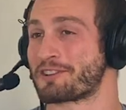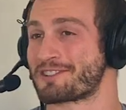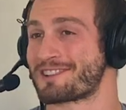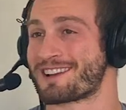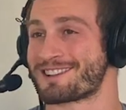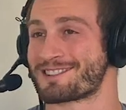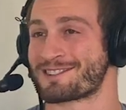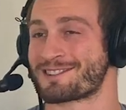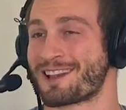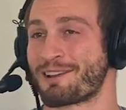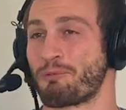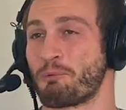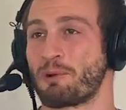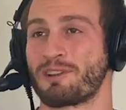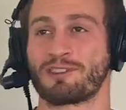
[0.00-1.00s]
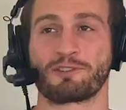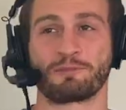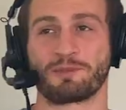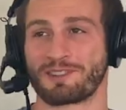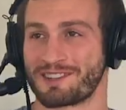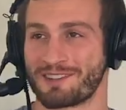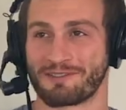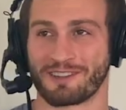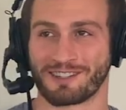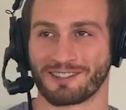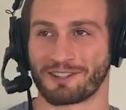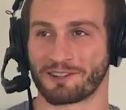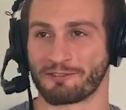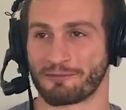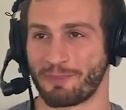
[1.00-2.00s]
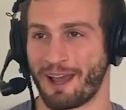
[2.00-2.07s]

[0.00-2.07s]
It's not just like one specific nerve